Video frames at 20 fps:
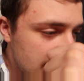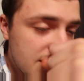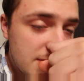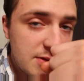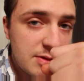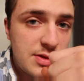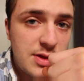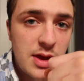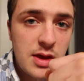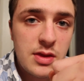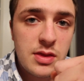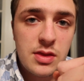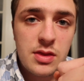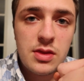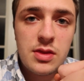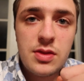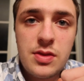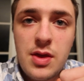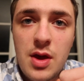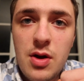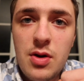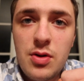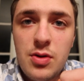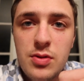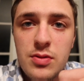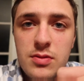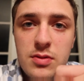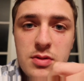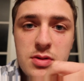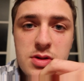they,
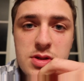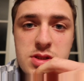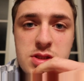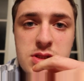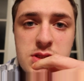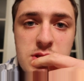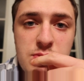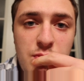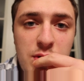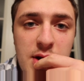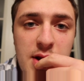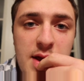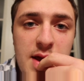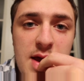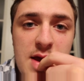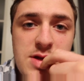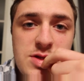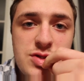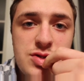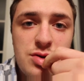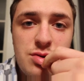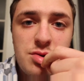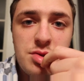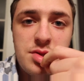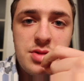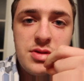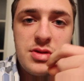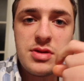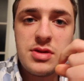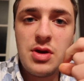they're when I
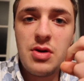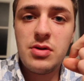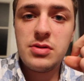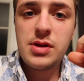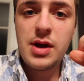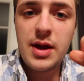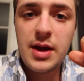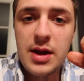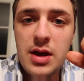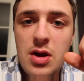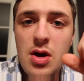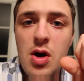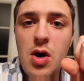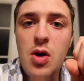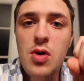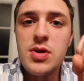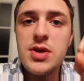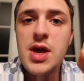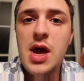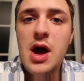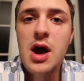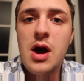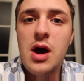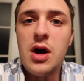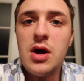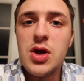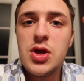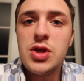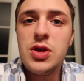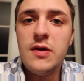answer, they're like, "Oh
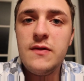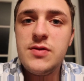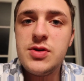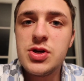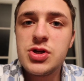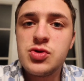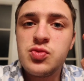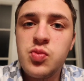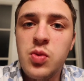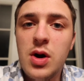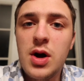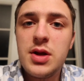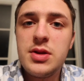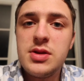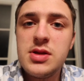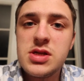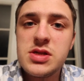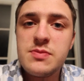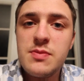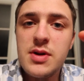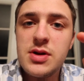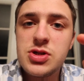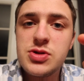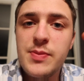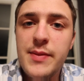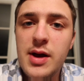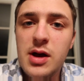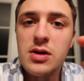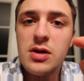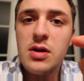yeah, you've just won this much
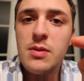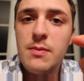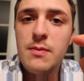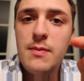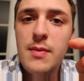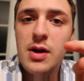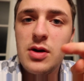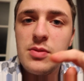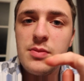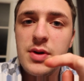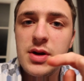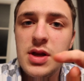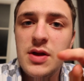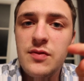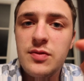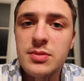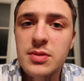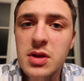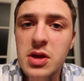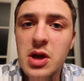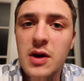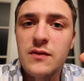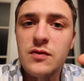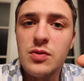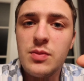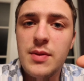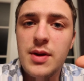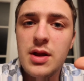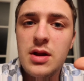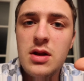amount amount of money from the
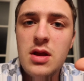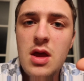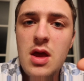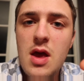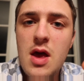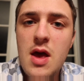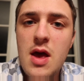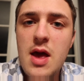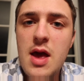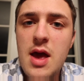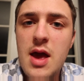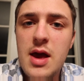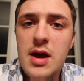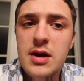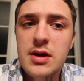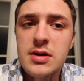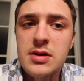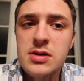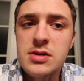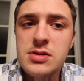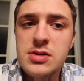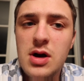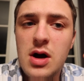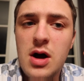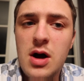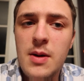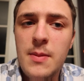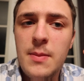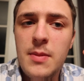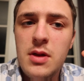government, and
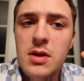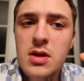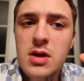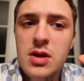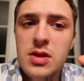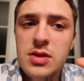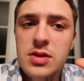um,